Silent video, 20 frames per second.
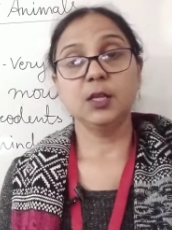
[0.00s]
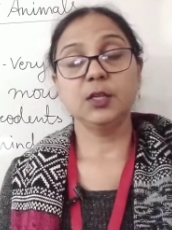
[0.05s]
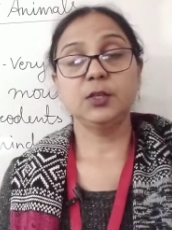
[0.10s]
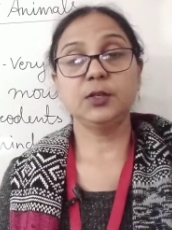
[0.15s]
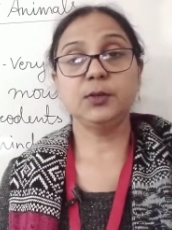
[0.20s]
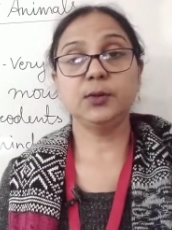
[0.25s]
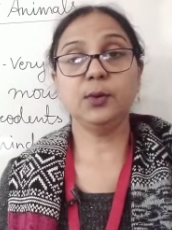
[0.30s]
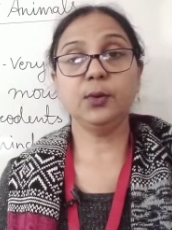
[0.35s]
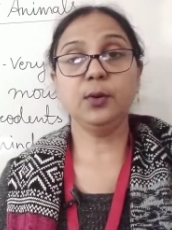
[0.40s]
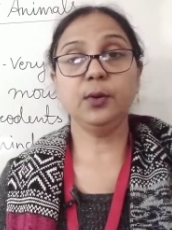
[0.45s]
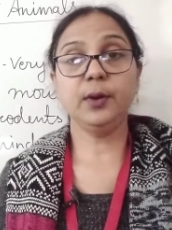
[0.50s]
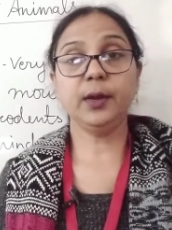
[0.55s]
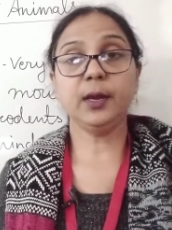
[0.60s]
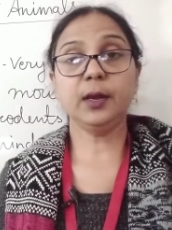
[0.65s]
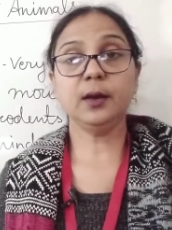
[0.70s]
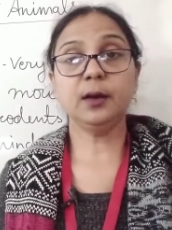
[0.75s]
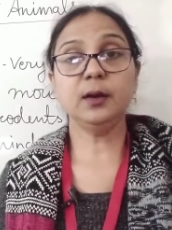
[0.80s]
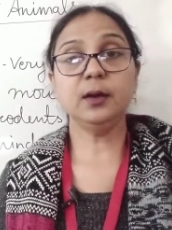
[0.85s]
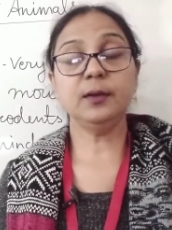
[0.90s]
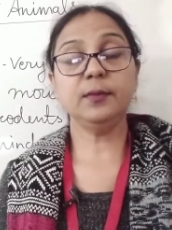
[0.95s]
So
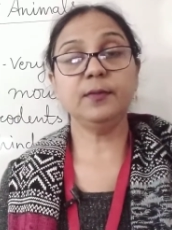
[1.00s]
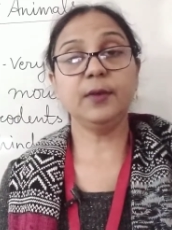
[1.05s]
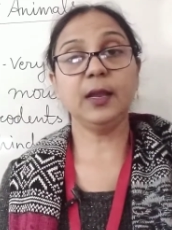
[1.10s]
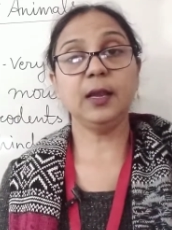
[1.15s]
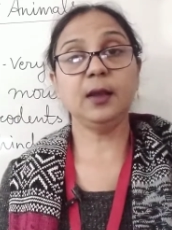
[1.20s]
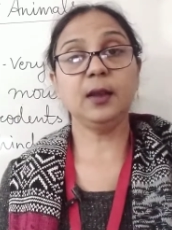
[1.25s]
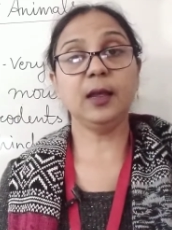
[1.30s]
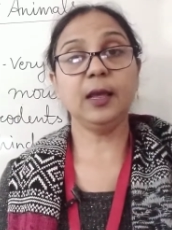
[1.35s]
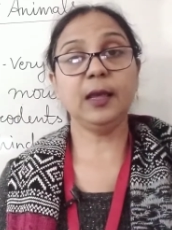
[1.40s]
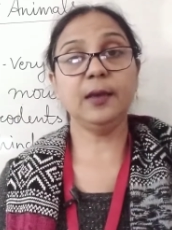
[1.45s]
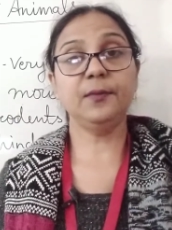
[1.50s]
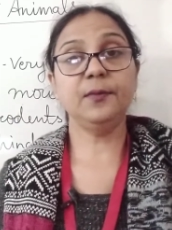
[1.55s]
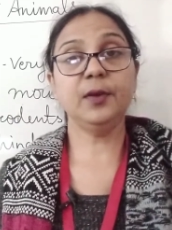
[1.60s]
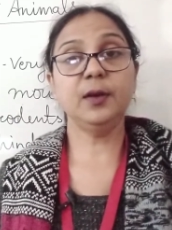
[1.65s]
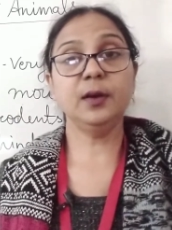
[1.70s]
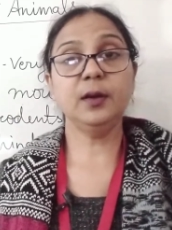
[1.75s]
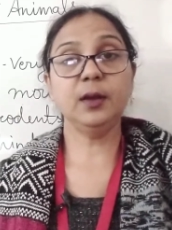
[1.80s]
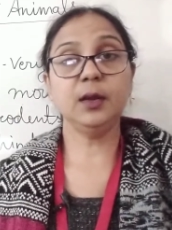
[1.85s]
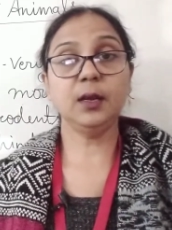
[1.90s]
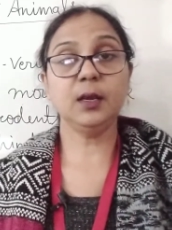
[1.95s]
here,
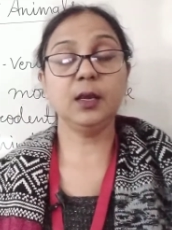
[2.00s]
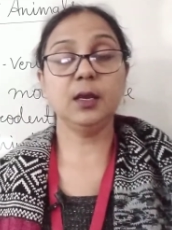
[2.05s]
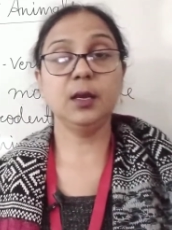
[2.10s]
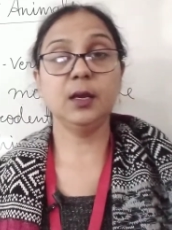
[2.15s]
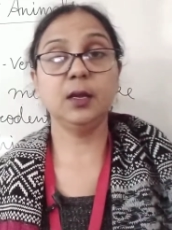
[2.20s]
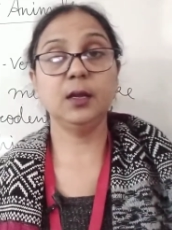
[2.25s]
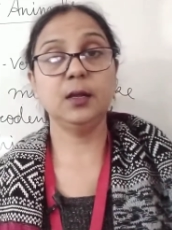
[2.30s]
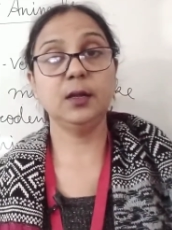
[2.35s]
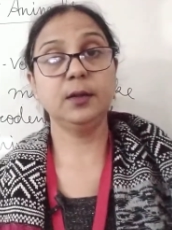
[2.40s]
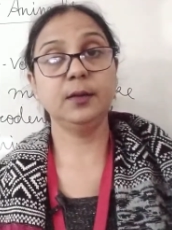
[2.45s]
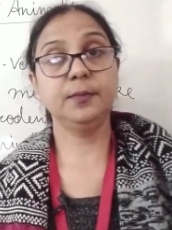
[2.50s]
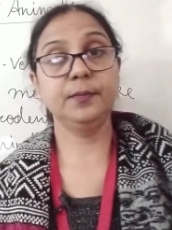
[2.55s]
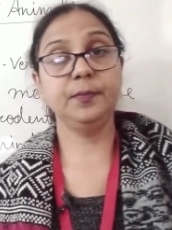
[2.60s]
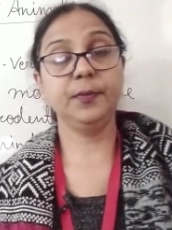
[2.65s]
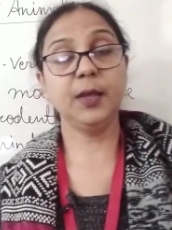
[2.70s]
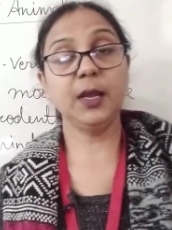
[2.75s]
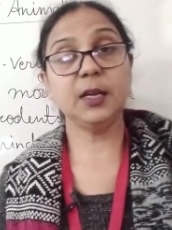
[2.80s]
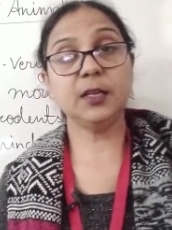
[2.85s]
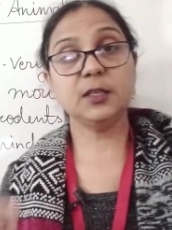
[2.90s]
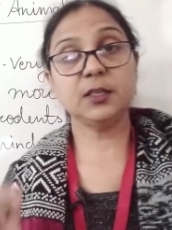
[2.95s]
whenever
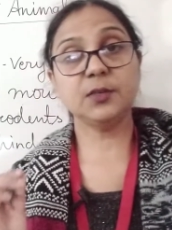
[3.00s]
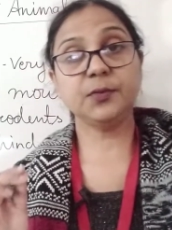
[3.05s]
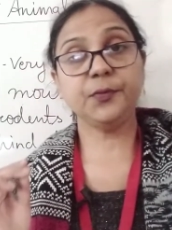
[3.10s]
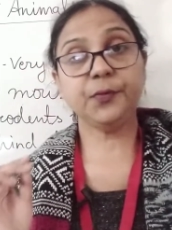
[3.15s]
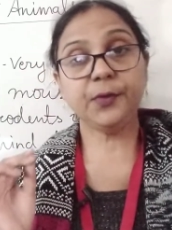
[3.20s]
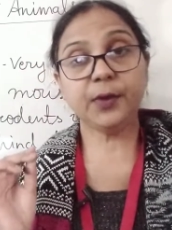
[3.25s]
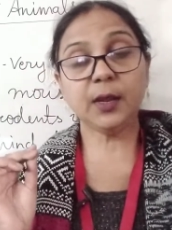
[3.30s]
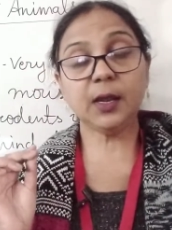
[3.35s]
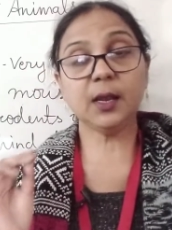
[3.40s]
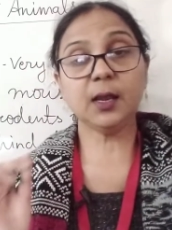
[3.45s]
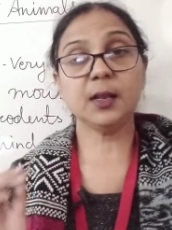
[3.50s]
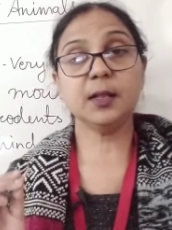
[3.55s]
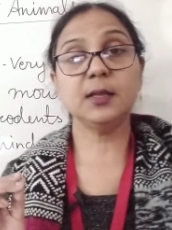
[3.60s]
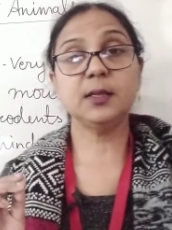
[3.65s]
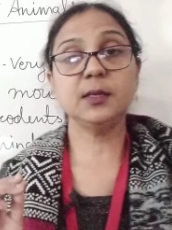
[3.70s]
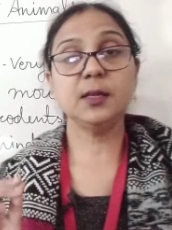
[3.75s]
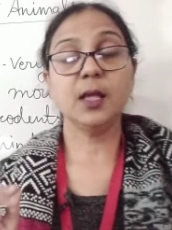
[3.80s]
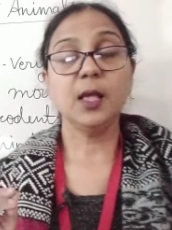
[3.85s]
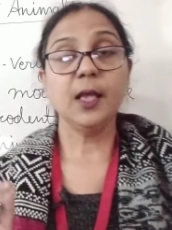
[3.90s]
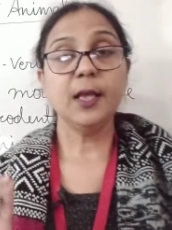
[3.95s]
it's feel
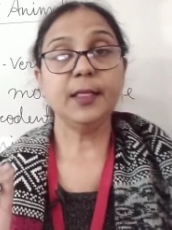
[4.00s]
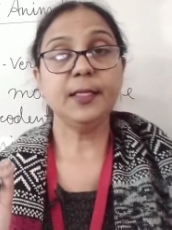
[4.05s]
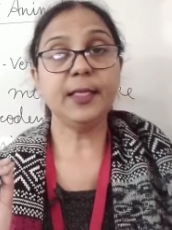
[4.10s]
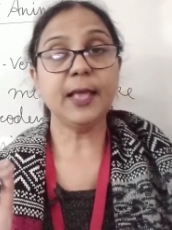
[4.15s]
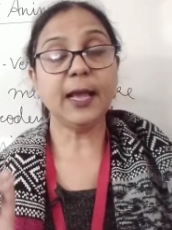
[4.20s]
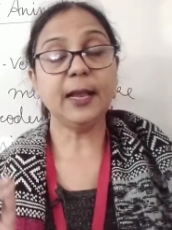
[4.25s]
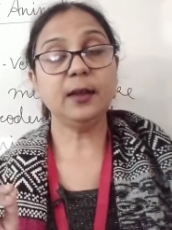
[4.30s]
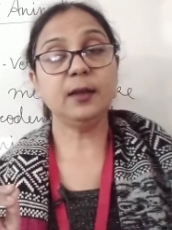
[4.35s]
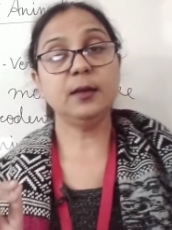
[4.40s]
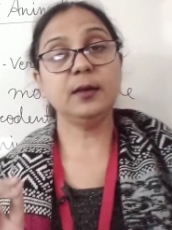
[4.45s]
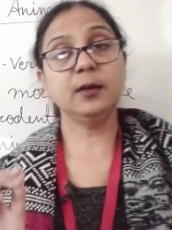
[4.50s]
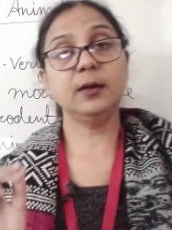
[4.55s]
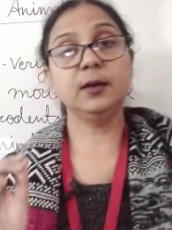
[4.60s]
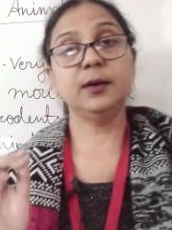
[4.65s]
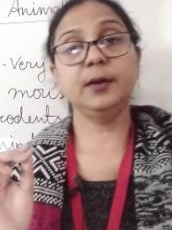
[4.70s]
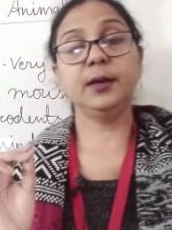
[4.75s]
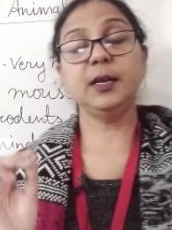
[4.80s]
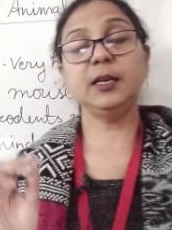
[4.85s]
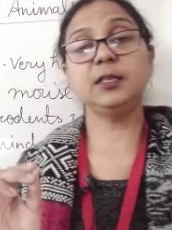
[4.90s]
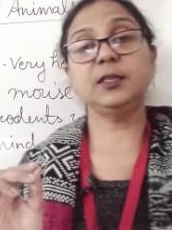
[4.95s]

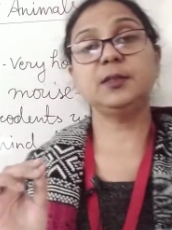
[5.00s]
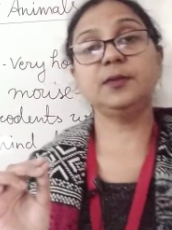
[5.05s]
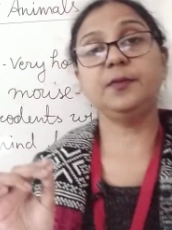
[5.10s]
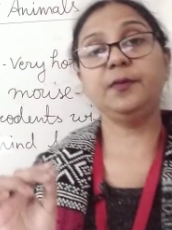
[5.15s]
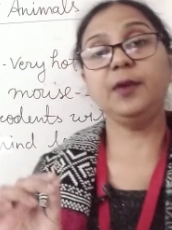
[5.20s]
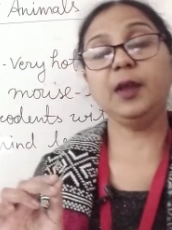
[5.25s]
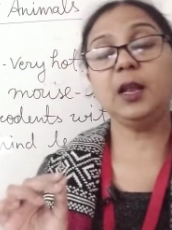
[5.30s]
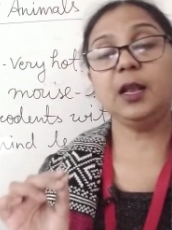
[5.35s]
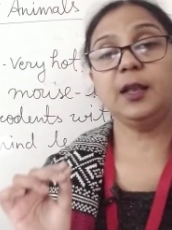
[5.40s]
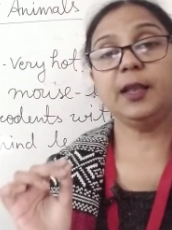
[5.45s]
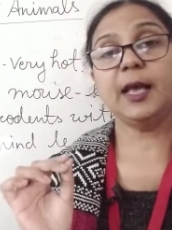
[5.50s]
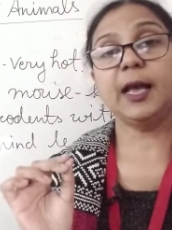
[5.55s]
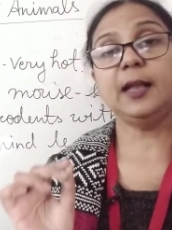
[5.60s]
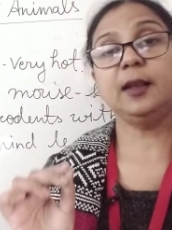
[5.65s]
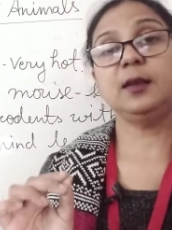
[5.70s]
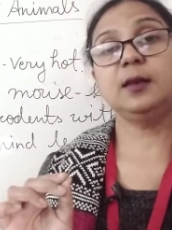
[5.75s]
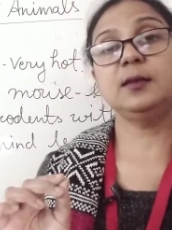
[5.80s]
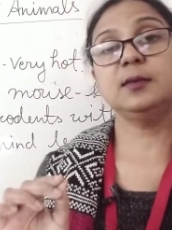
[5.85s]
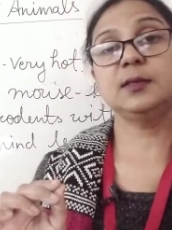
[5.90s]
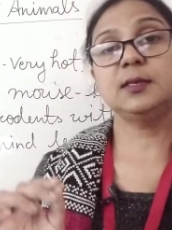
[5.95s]

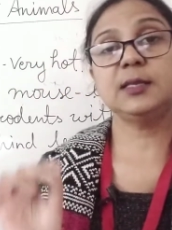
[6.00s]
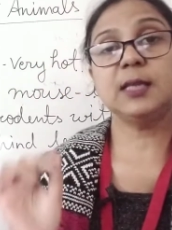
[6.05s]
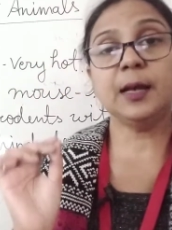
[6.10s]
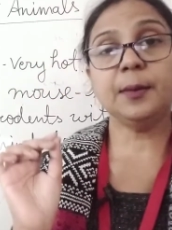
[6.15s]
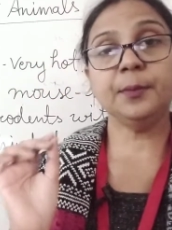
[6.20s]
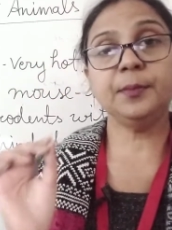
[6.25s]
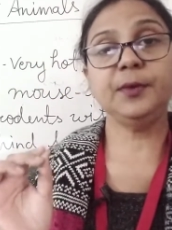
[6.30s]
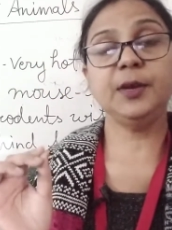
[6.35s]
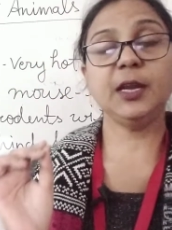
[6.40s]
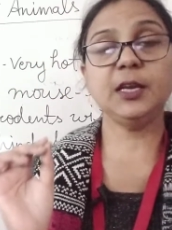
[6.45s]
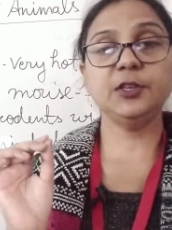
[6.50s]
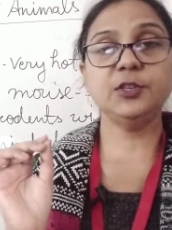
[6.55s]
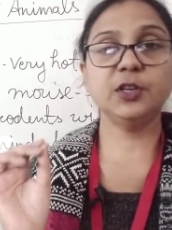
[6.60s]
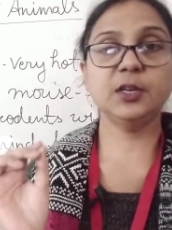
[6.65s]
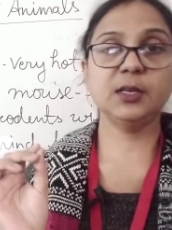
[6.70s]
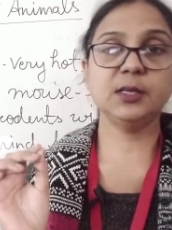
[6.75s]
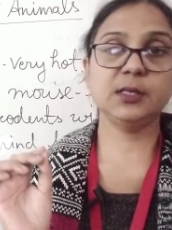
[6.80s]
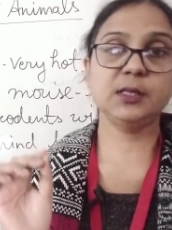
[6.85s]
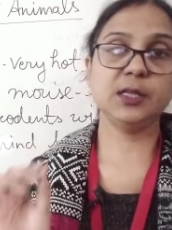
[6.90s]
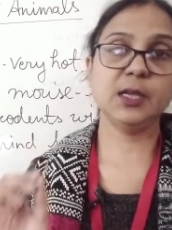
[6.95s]
that some danger
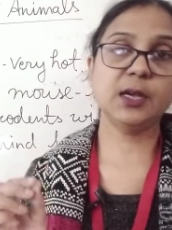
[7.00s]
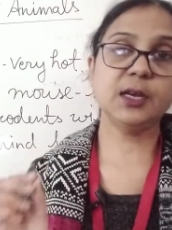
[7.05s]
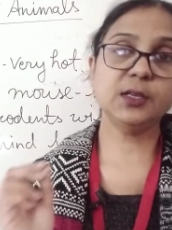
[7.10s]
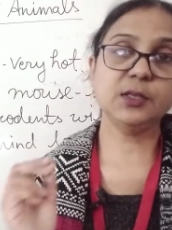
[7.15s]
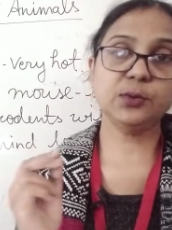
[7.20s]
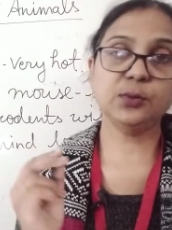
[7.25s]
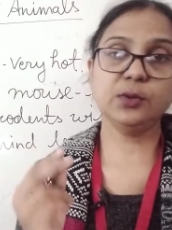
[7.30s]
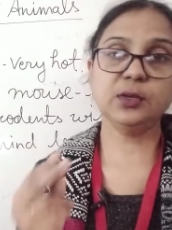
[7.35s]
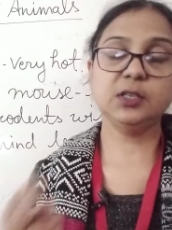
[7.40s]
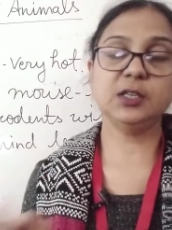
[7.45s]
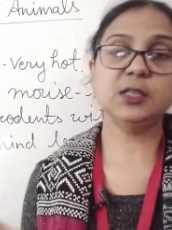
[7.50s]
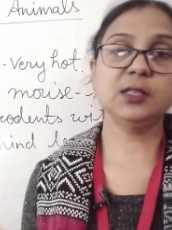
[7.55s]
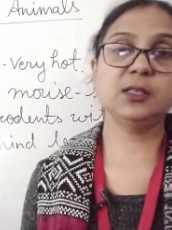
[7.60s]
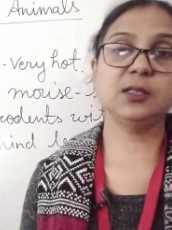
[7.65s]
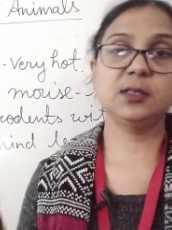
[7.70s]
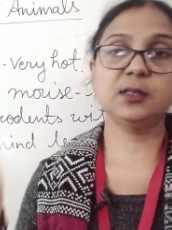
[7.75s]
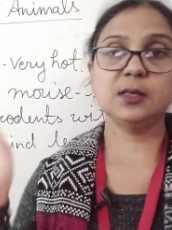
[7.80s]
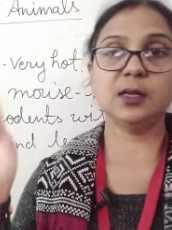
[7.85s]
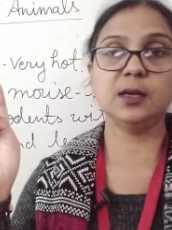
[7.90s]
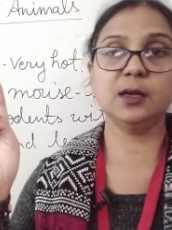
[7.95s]
is there, so it
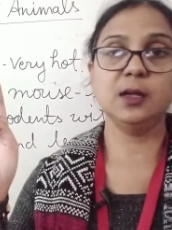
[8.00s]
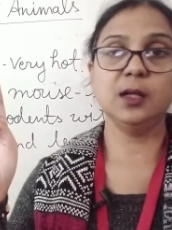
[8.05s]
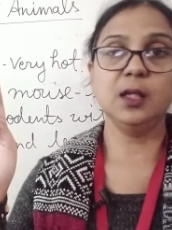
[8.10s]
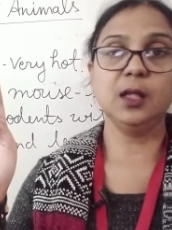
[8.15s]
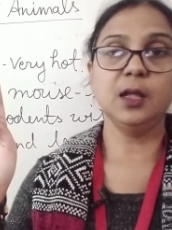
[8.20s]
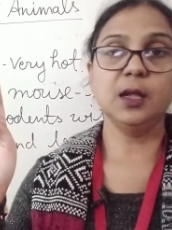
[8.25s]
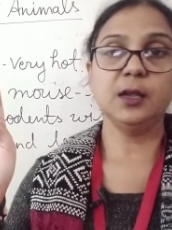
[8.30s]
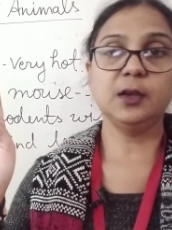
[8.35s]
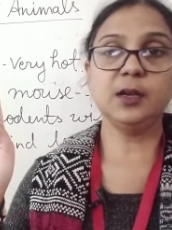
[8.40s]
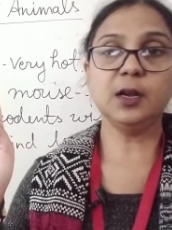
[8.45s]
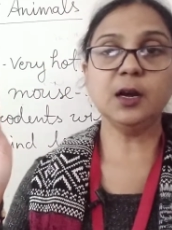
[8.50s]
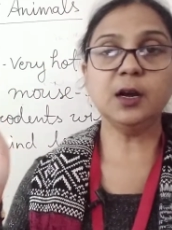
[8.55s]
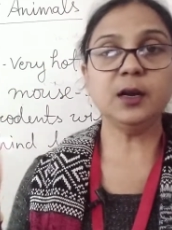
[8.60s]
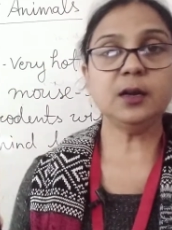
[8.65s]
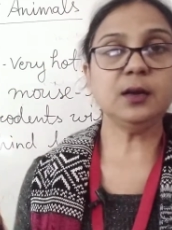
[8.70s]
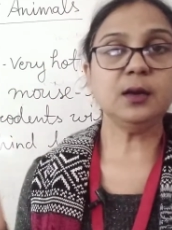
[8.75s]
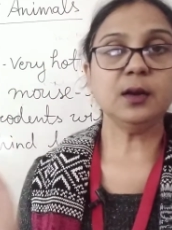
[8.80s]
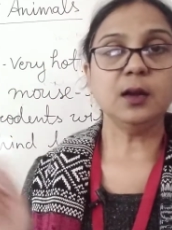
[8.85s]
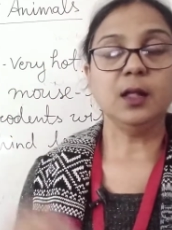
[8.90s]
just turn